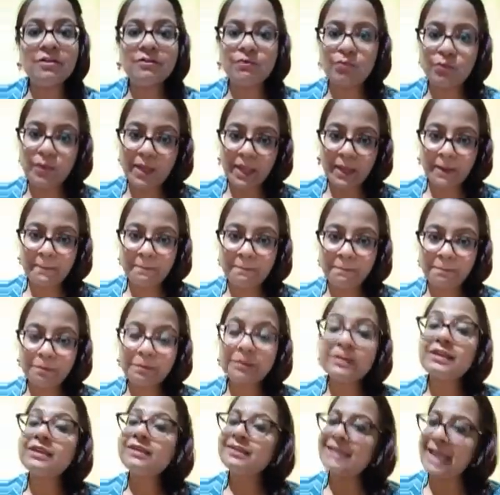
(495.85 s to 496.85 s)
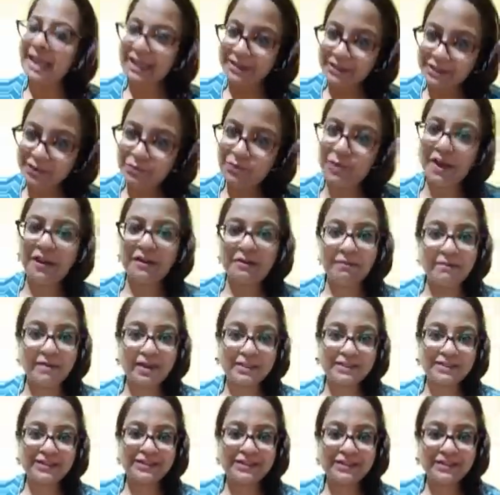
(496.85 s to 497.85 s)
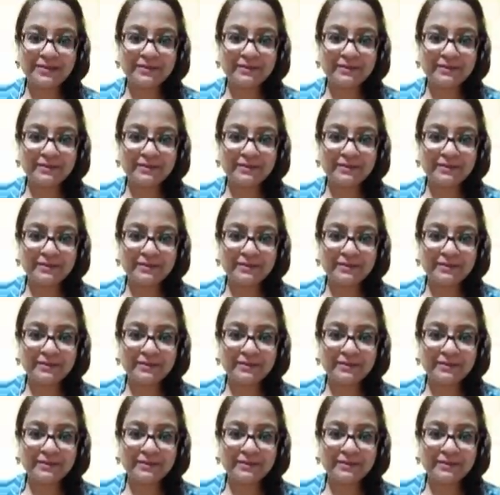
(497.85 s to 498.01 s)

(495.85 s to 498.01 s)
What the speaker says: way. Thank you very much.